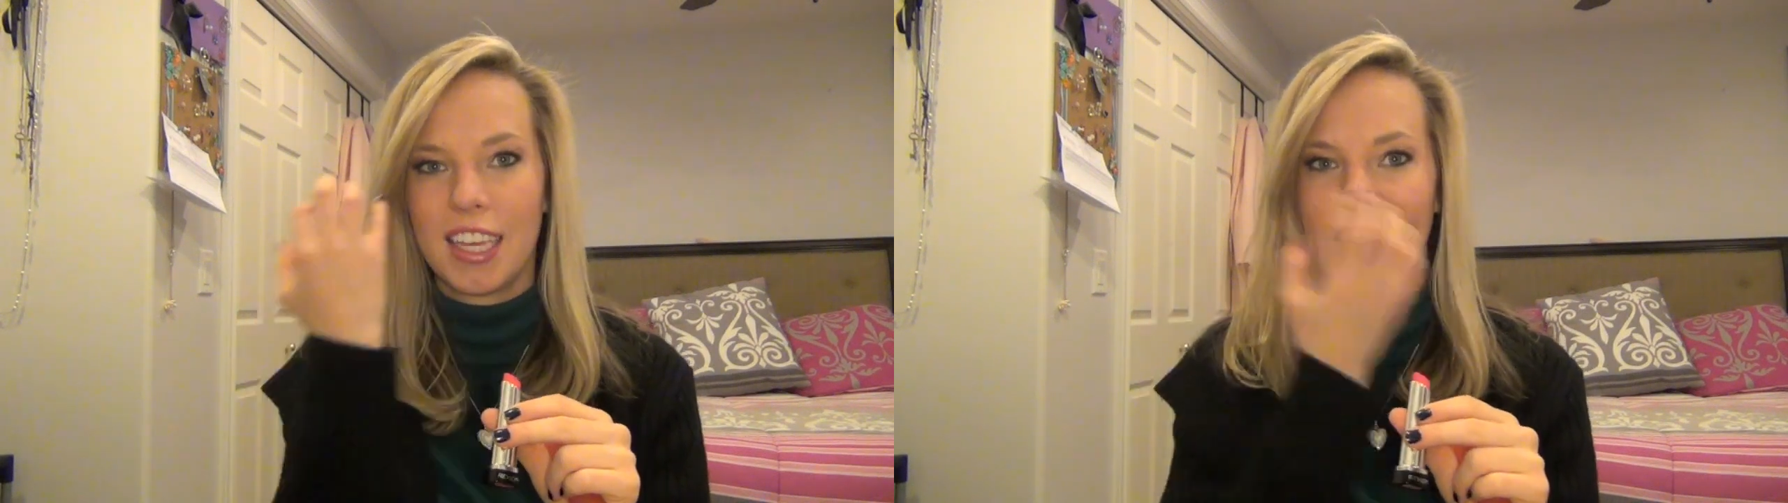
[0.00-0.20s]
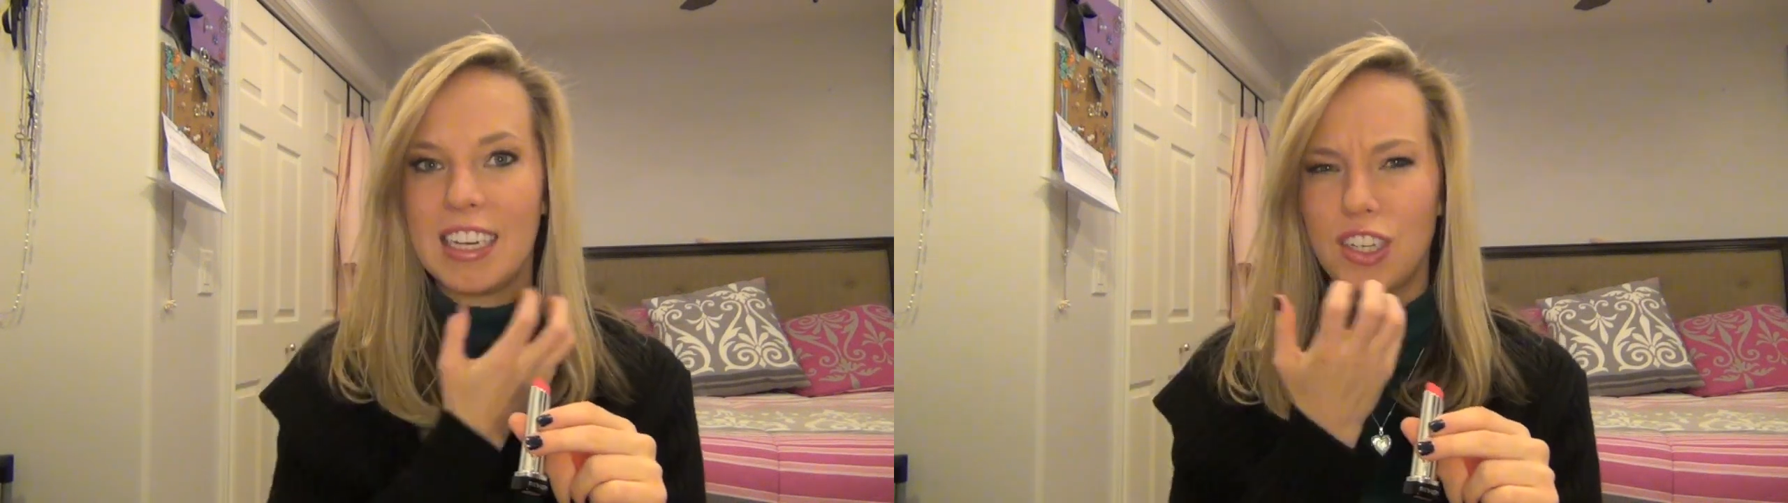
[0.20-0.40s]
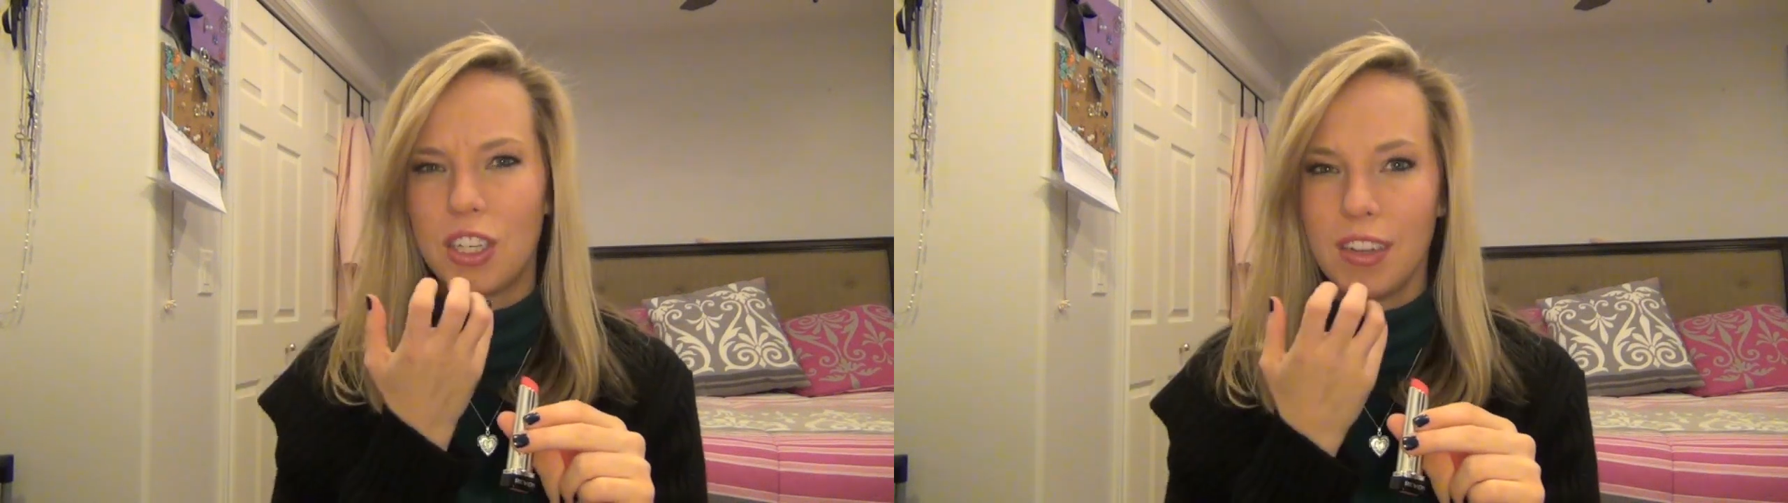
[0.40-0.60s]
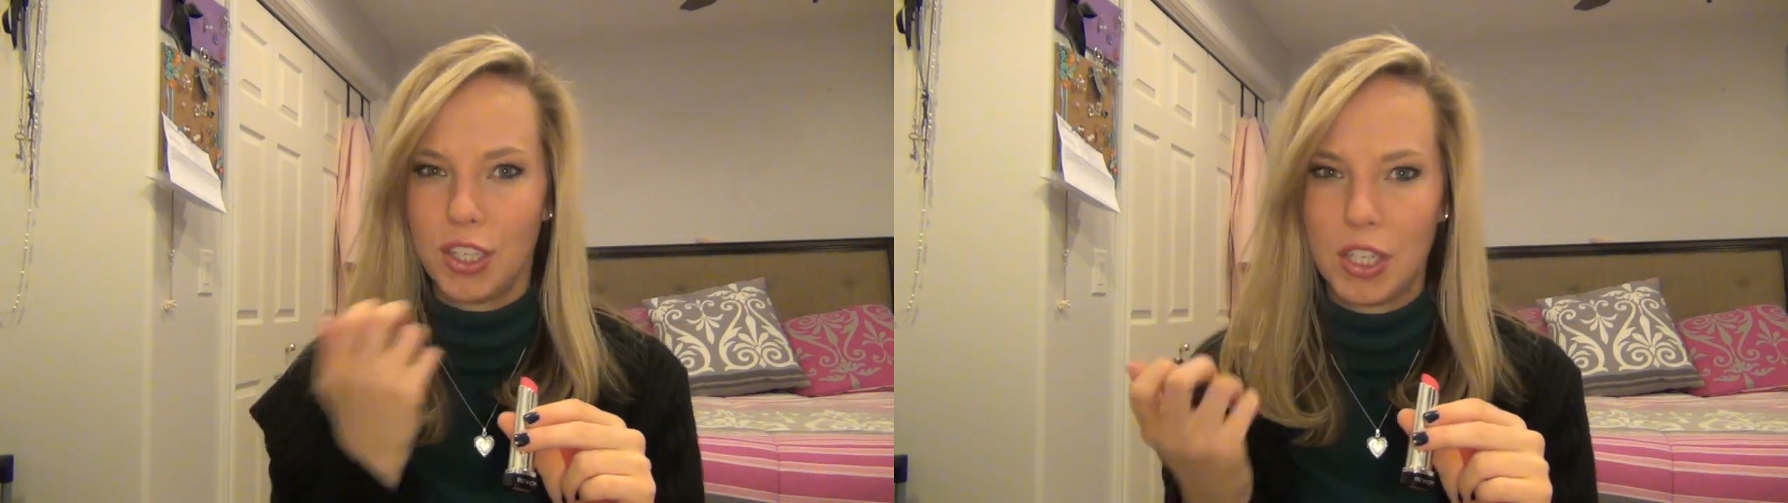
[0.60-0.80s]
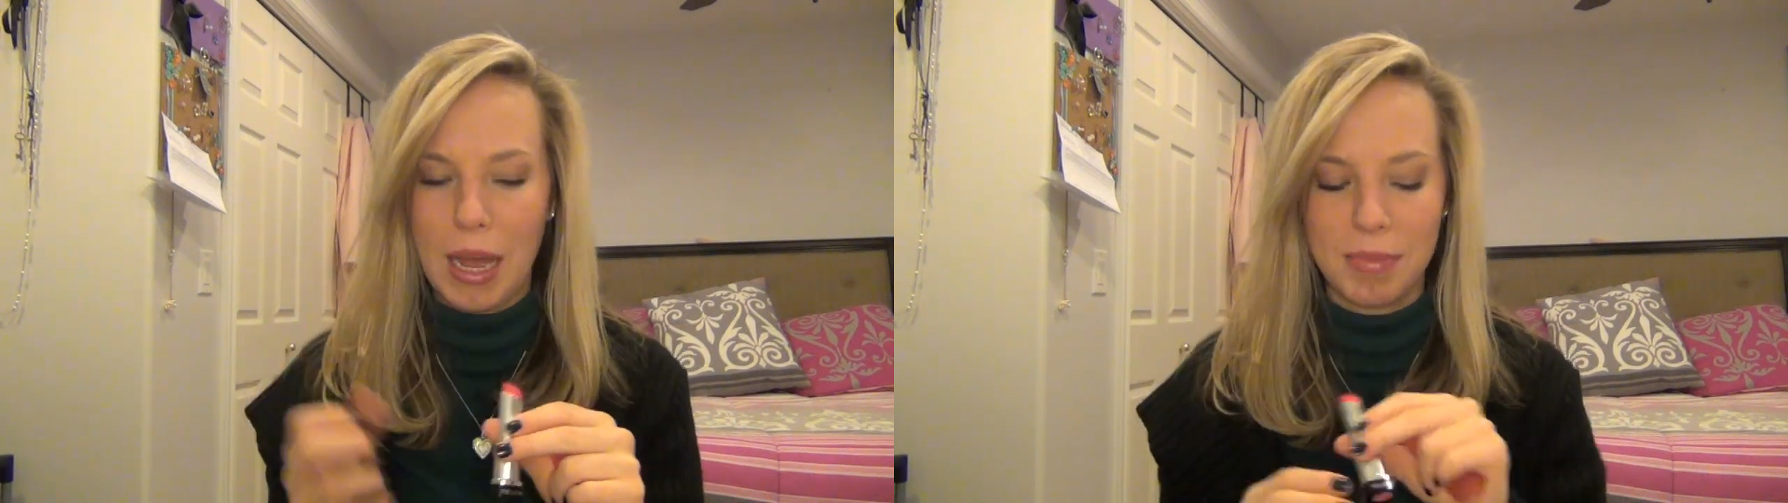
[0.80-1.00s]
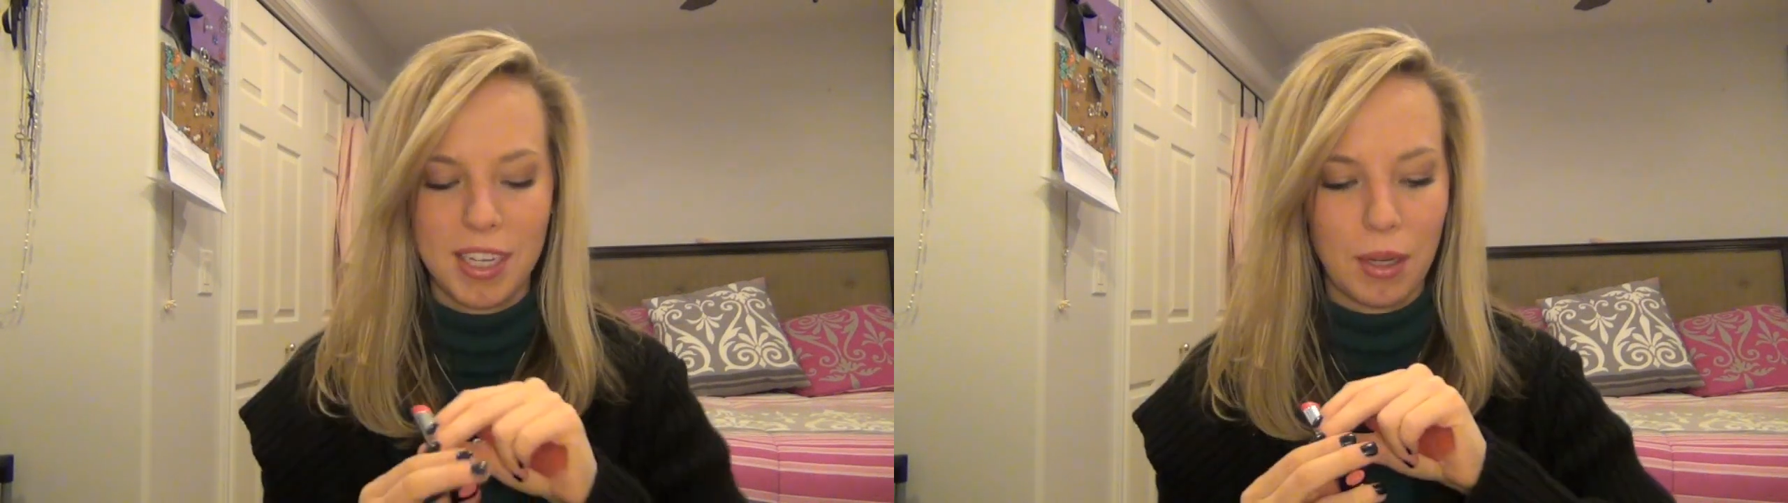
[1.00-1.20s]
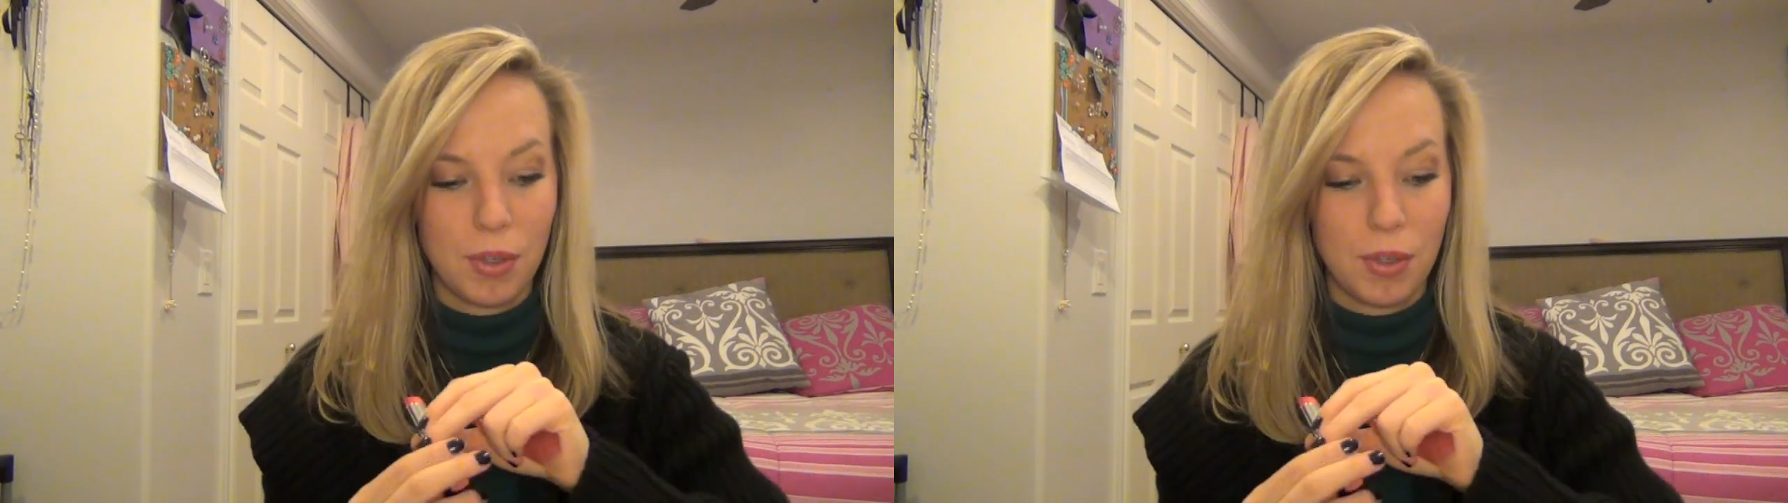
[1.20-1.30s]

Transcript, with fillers: the conditioning of a chapstick,